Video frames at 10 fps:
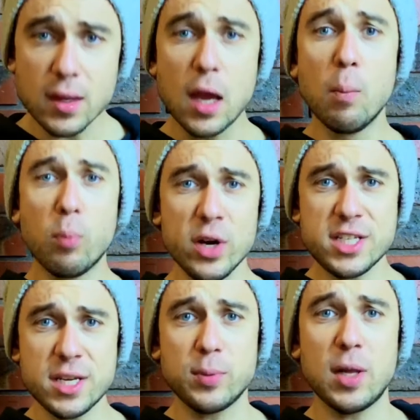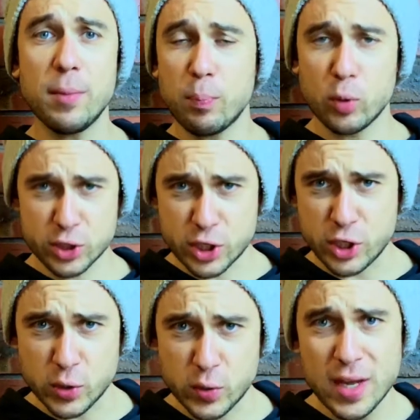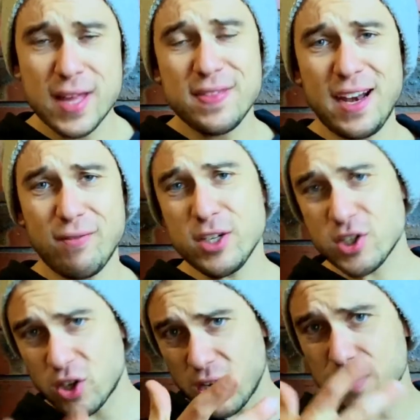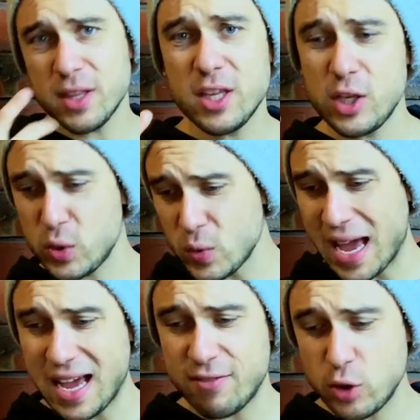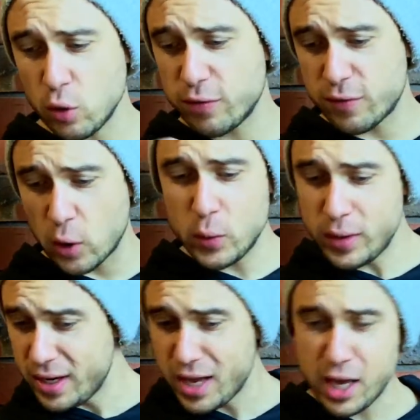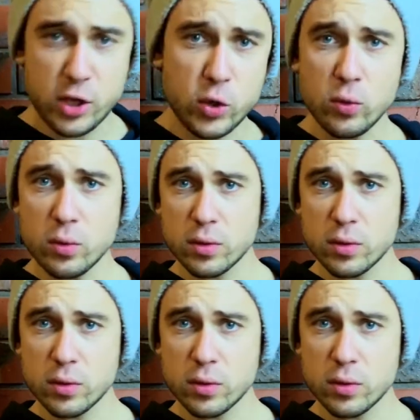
Pretty simple. I'm going to put to you that every time that you have your phone near you,